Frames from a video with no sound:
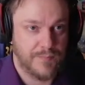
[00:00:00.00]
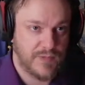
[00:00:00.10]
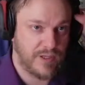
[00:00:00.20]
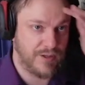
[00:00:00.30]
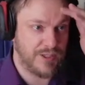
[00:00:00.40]

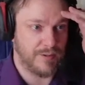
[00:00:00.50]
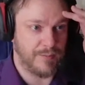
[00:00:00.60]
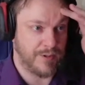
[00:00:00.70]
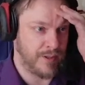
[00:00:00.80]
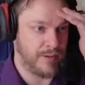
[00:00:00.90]
Can you see what
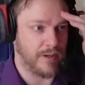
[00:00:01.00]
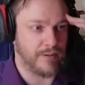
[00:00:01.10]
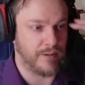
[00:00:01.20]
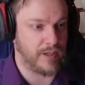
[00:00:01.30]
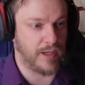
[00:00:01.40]
I'm doing? No,
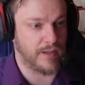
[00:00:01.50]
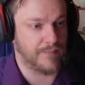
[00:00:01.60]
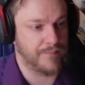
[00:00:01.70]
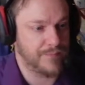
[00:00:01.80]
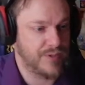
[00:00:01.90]
you can't.
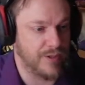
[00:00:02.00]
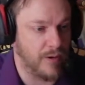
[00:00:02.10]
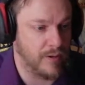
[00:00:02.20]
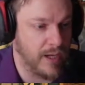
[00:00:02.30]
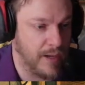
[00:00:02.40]

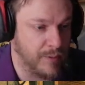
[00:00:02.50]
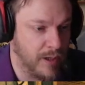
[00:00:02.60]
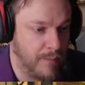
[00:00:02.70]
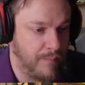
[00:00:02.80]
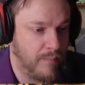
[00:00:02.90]
So okay,
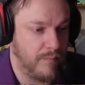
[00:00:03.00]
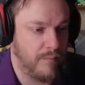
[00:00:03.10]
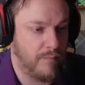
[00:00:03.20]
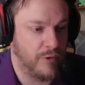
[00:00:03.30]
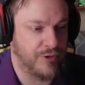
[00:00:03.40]

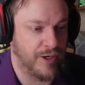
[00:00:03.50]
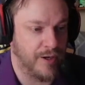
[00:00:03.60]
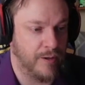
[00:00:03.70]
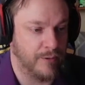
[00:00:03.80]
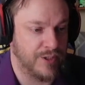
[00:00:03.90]
we'll start
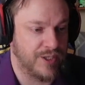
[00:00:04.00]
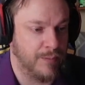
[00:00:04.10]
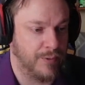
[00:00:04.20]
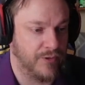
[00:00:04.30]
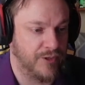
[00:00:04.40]
out with the
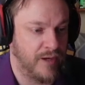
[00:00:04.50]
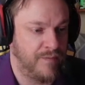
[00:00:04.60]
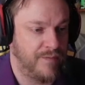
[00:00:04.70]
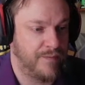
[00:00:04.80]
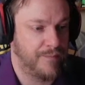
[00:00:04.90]
simple
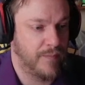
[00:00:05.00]
stuff,